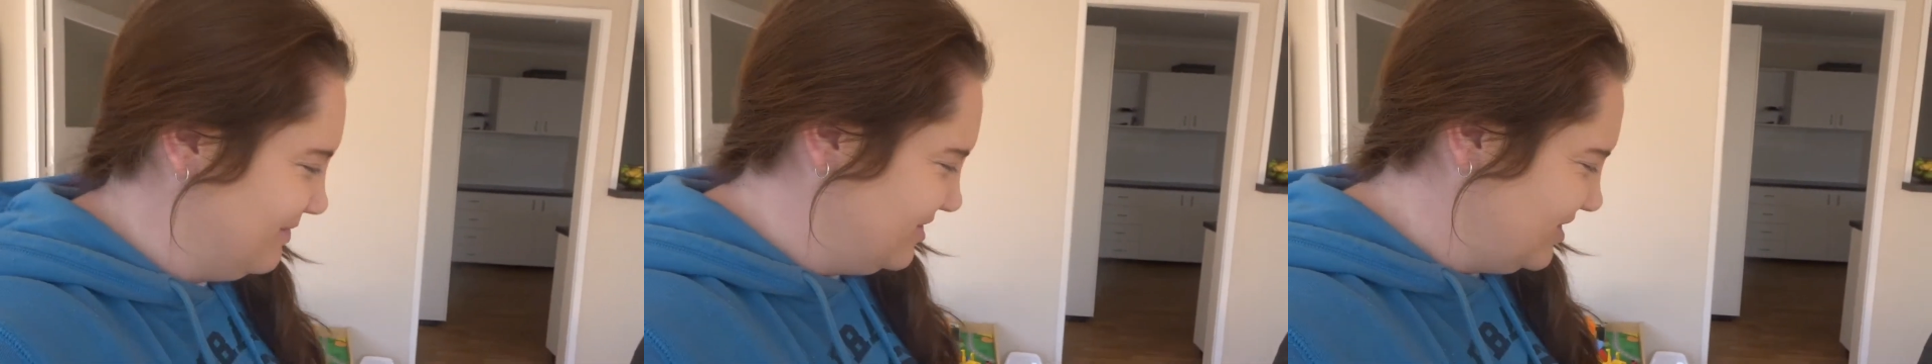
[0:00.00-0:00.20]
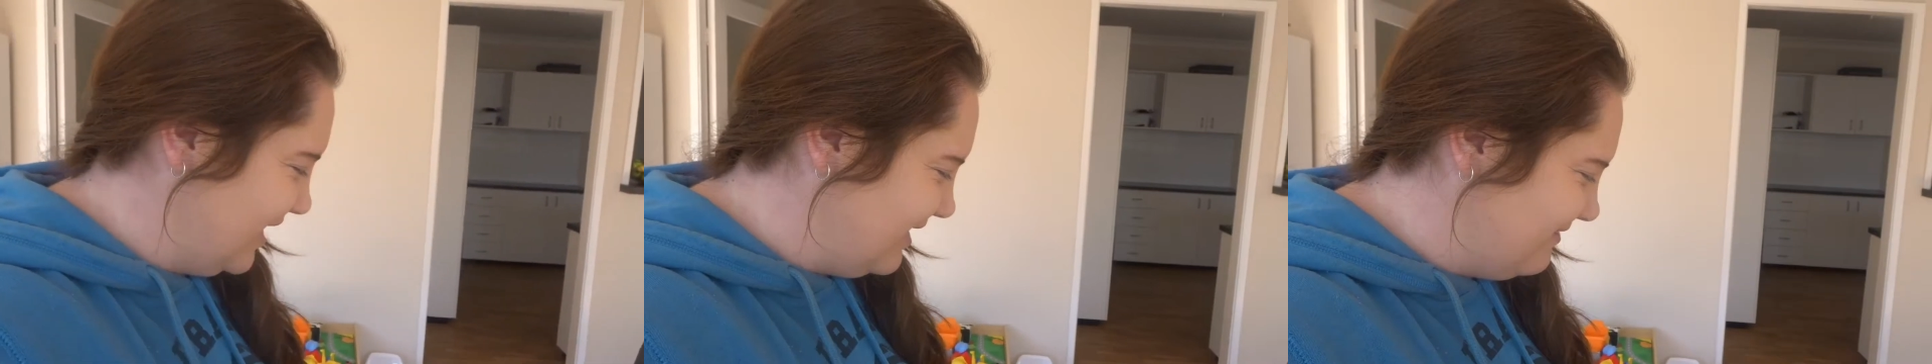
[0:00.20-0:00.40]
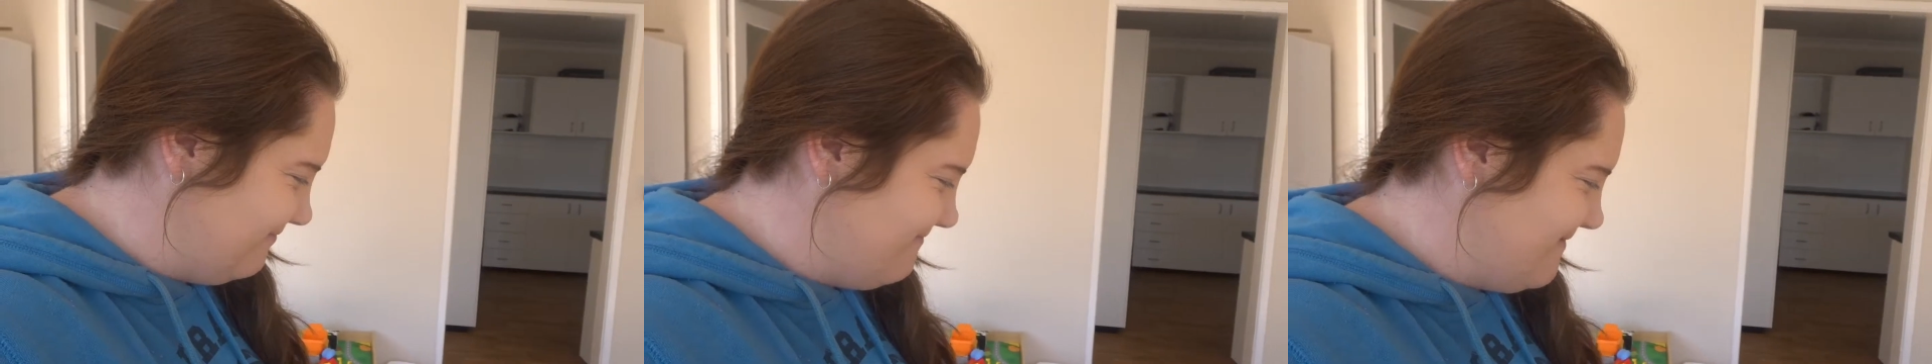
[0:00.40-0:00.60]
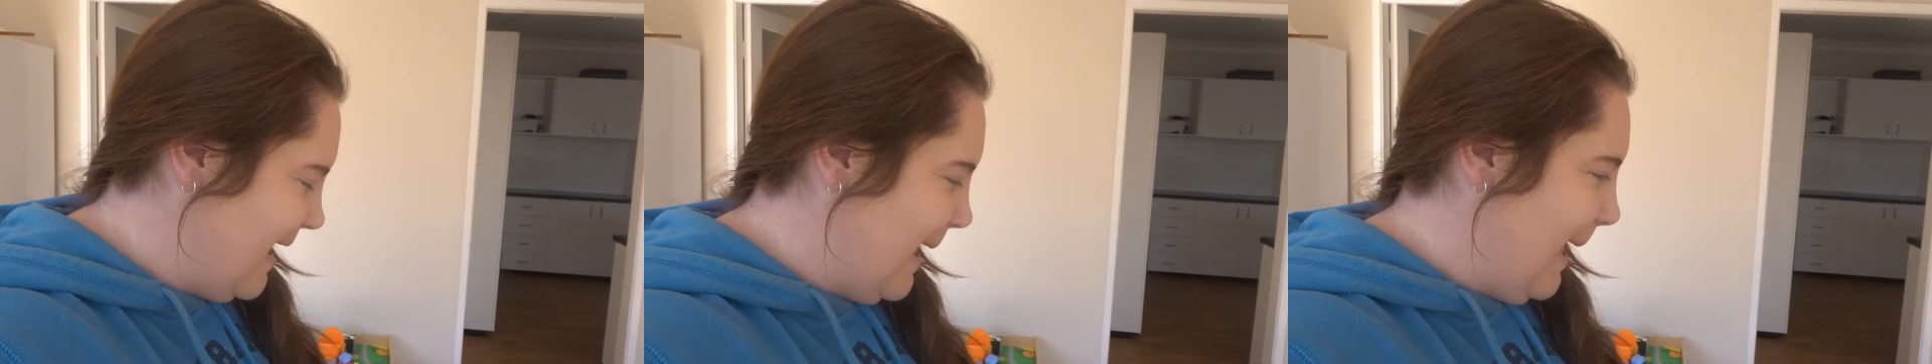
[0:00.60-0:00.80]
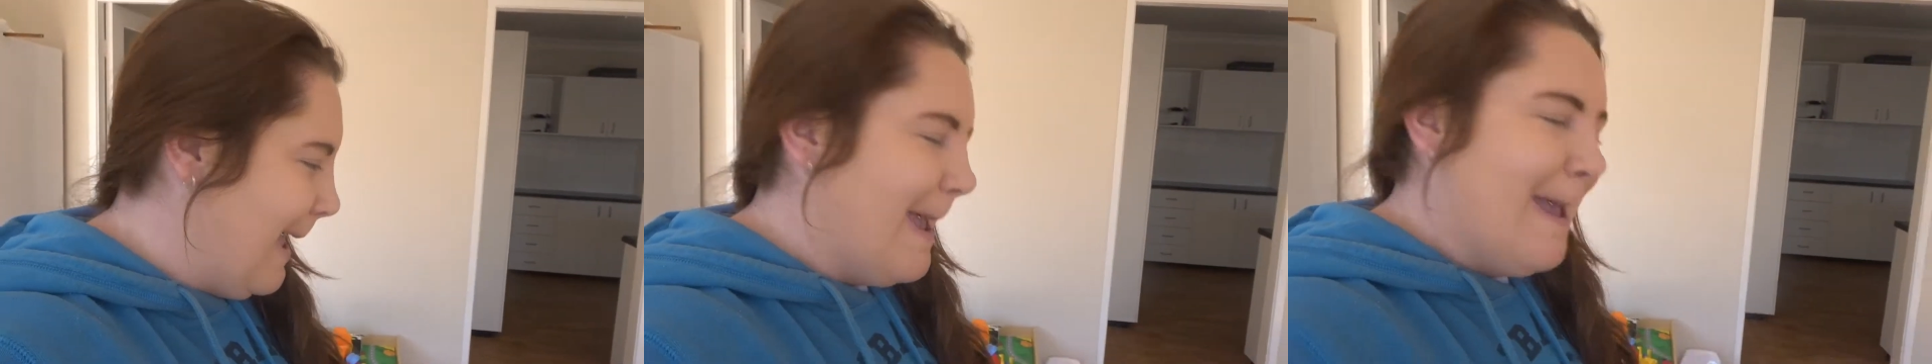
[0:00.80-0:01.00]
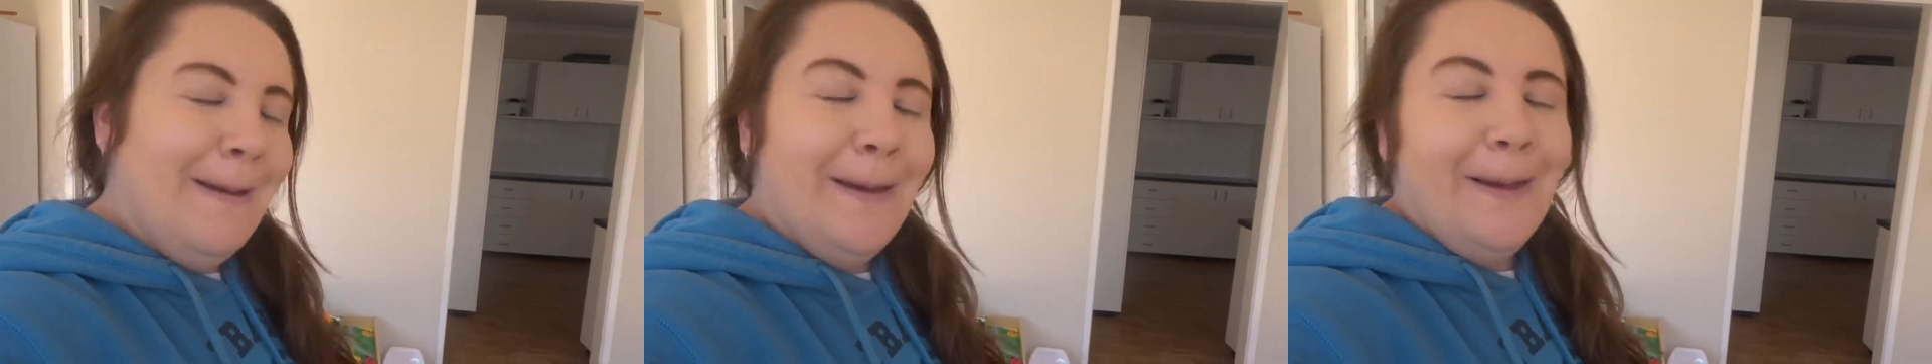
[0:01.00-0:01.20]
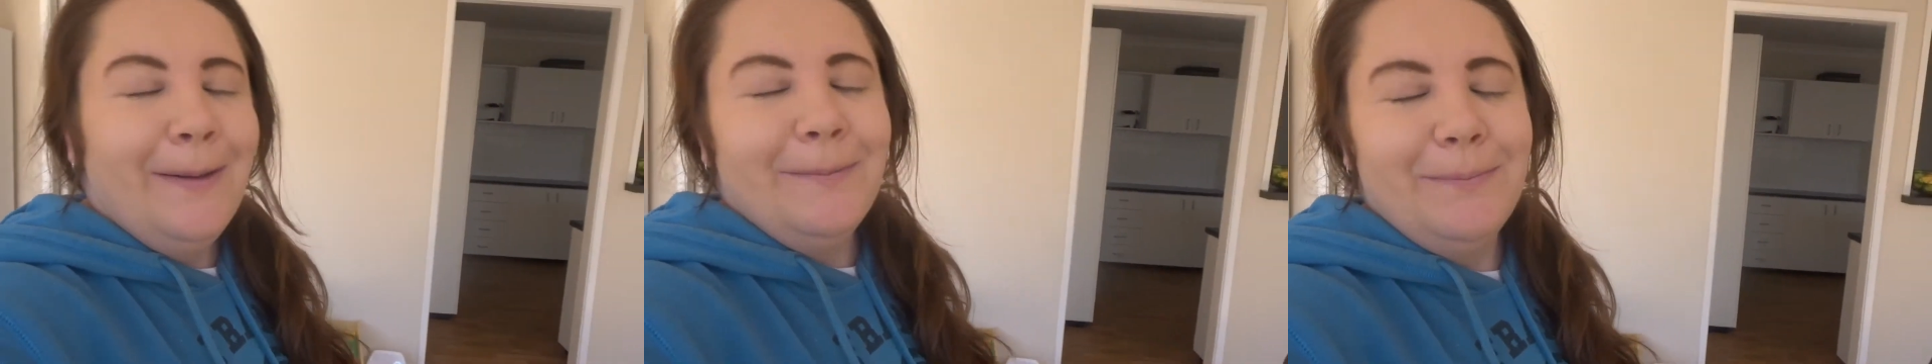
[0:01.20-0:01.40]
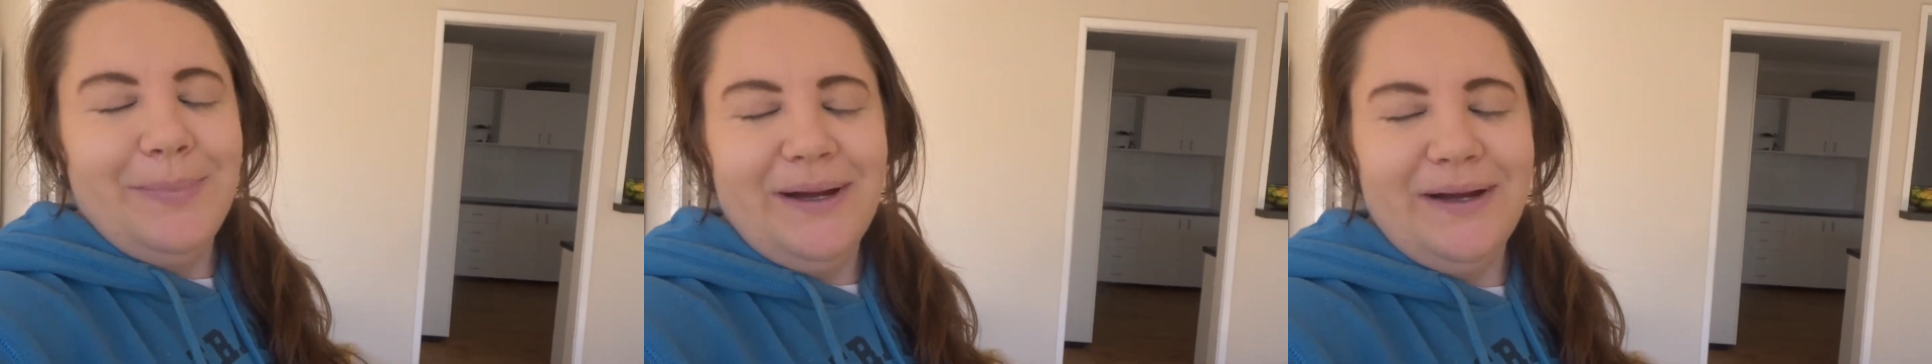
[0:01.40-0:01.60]
machine,
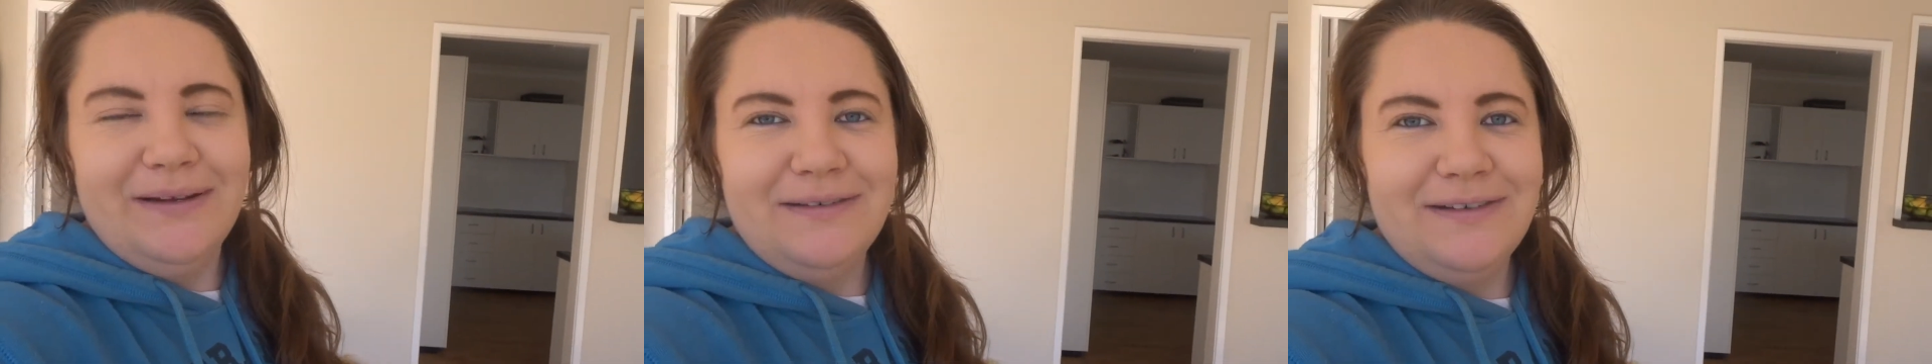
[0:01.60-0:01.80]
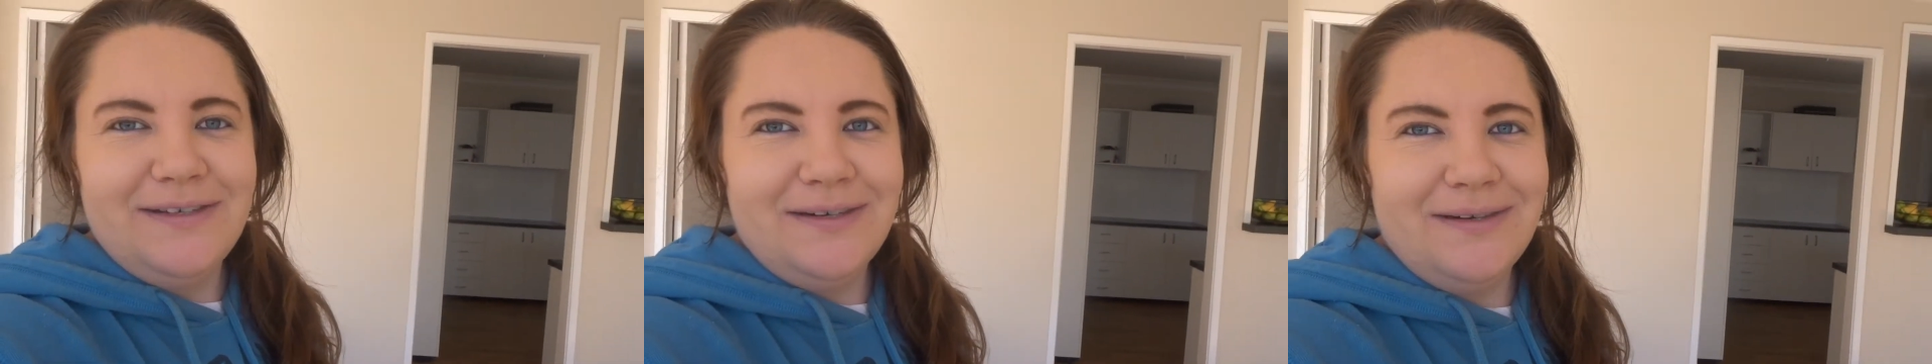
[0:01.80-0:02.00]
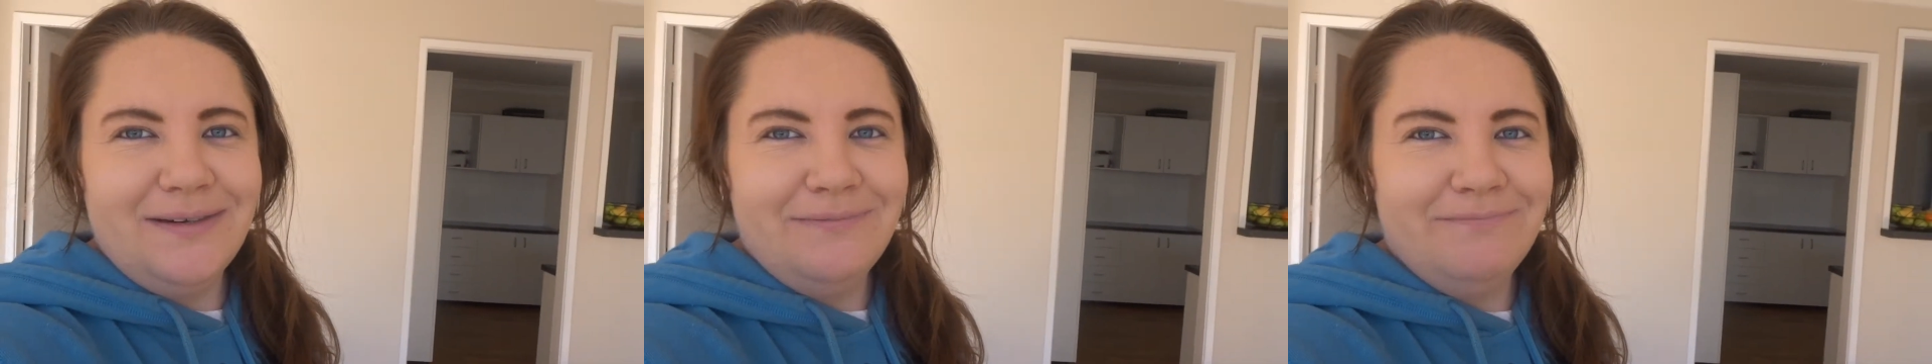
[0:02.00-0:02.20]
but